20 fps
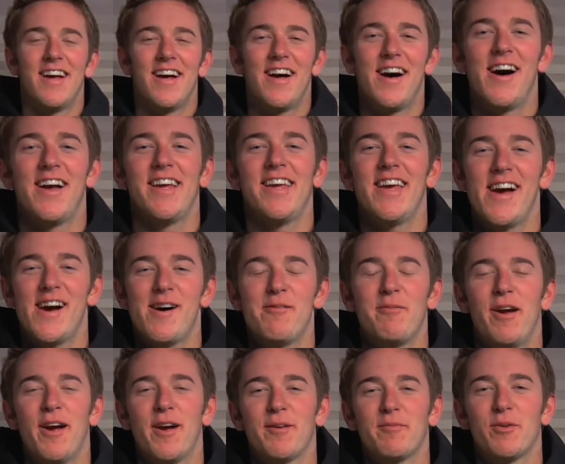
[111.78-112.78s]

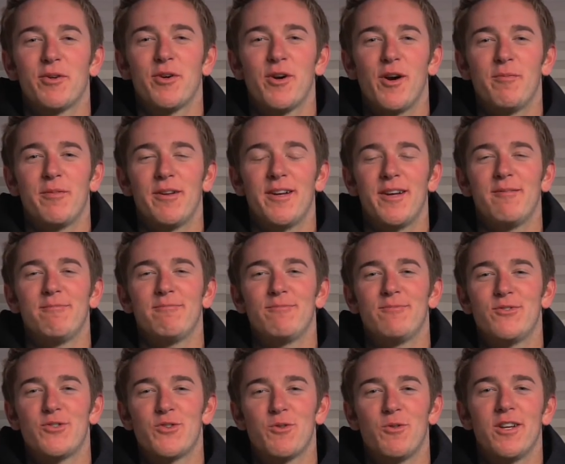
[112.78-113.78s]
I'm Eric McCrumman.
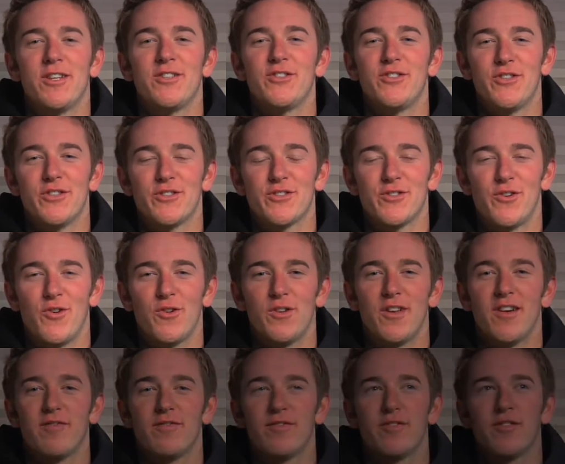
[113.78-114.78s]
I'm 22 years old,
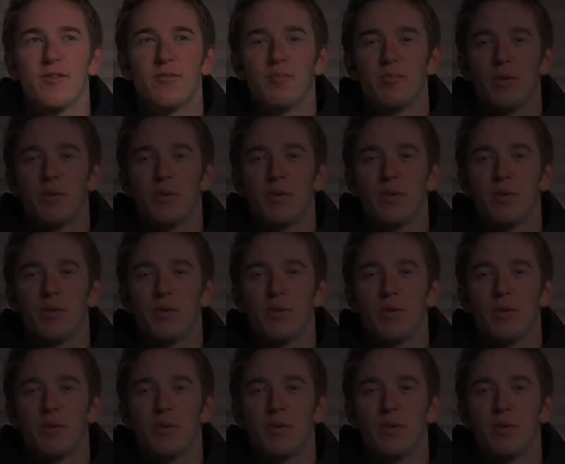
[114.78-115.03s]
and I'm from